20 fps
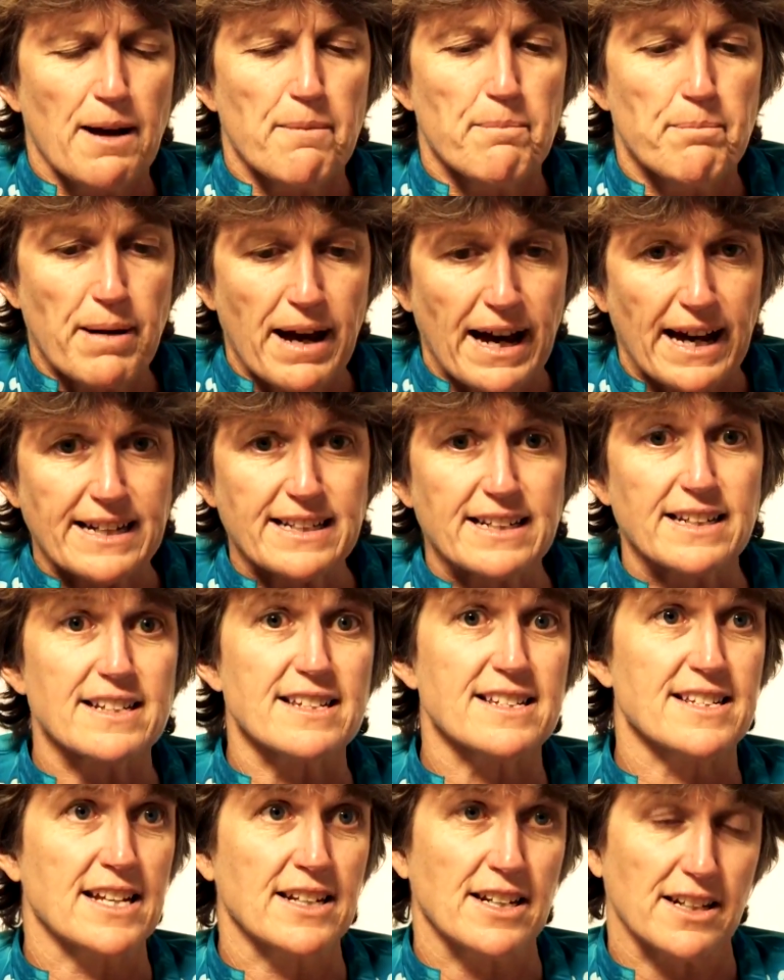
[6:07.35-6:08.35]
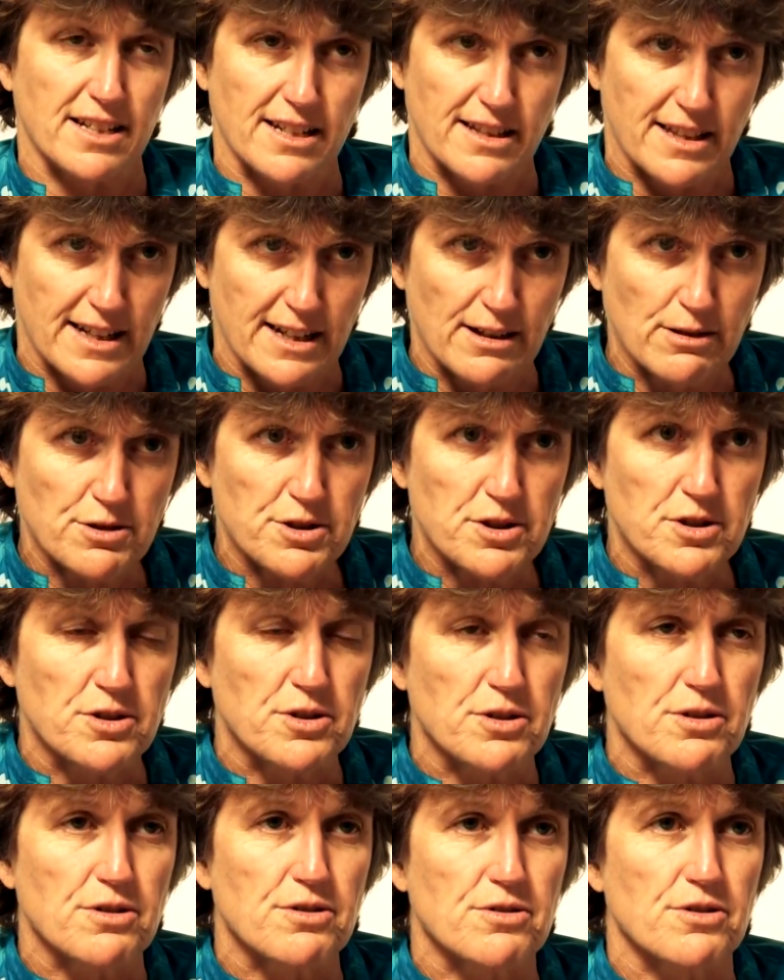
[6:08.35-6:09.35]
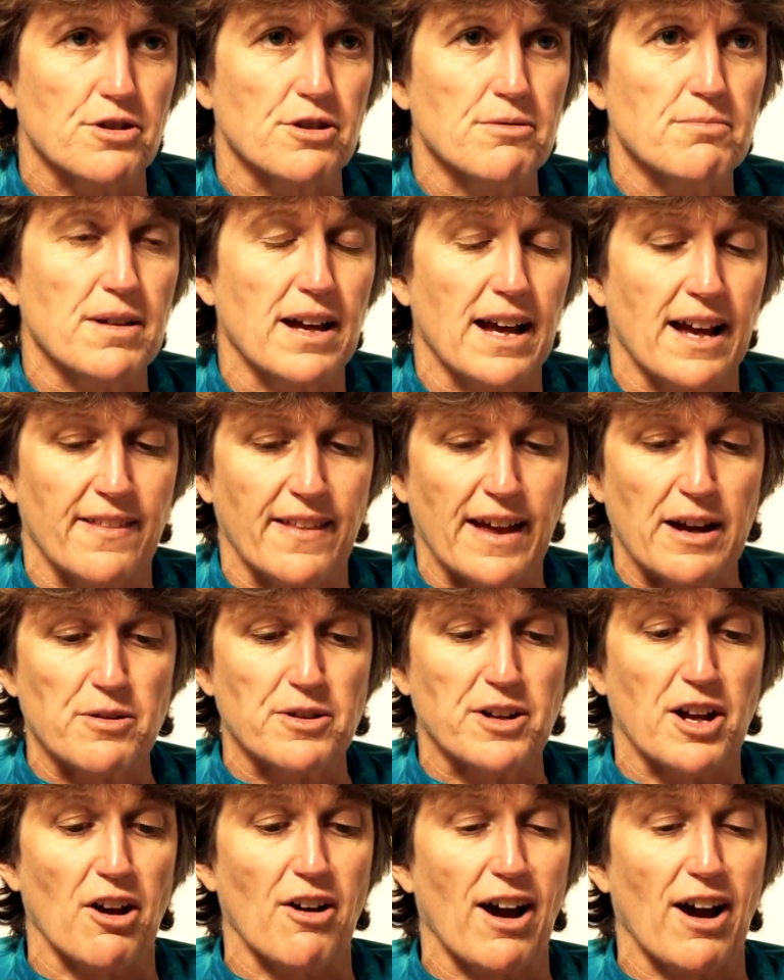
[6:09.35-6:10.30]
But send it to the Nelson Newsroom, and they would go,